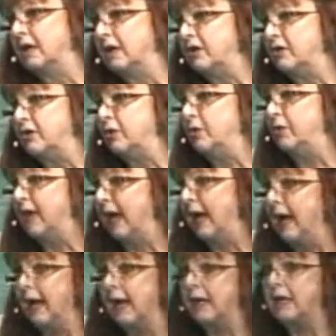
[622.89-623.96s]
do
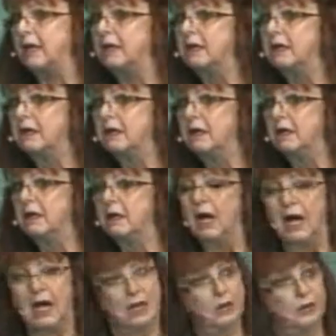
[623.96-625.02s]
that.
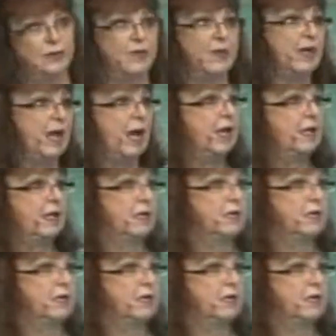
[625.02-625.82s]
I don't think I could